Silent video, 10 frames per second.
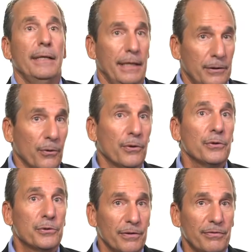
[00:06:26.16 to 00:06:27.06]
In order
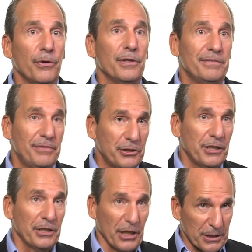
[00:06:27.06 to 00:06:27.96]
to avoid
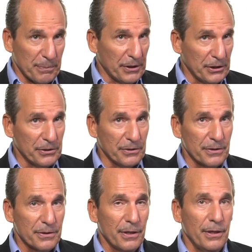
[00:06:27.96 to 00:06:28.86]
fishing
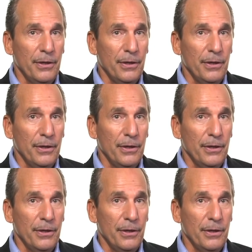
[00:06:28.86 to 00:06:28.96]
expeditions,